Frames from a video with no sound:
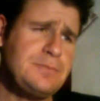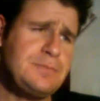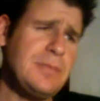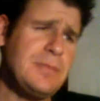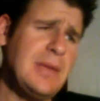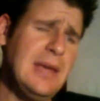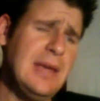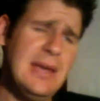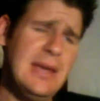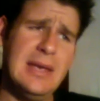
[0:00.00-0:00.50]

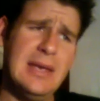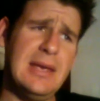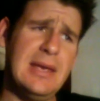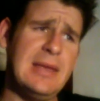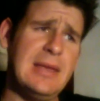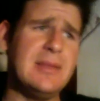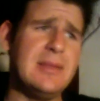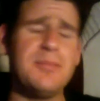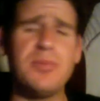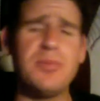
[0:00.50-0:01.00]

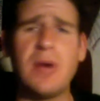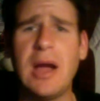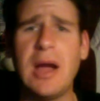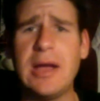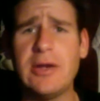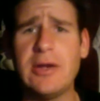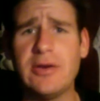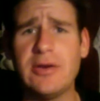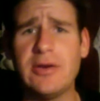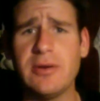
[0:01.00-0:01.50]
in the
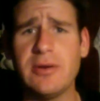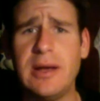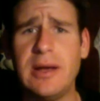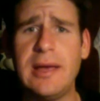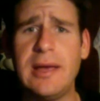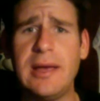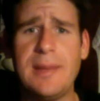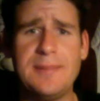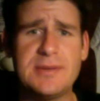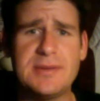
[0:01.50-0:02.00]
prior
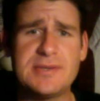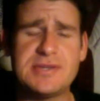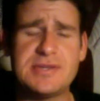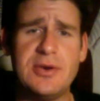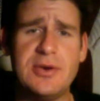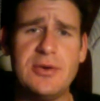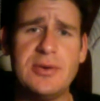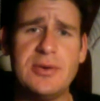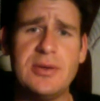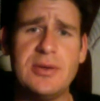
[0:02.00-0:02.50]

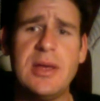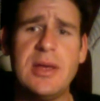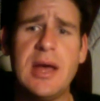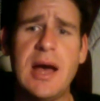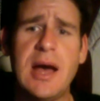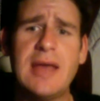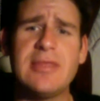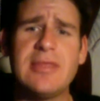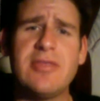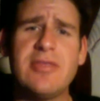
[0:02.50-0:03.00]
episode,
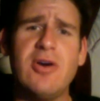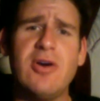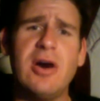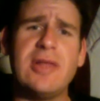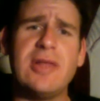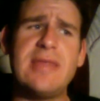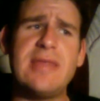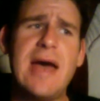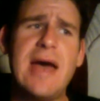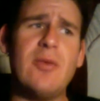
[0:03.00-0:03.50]
I
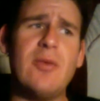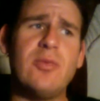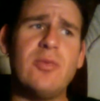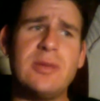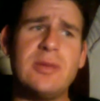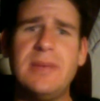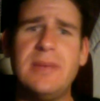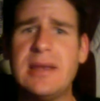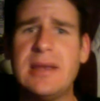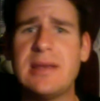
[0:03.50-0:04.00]
thought that would
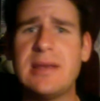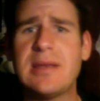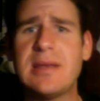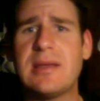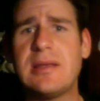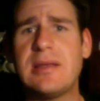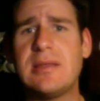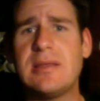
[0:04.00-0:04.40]
have been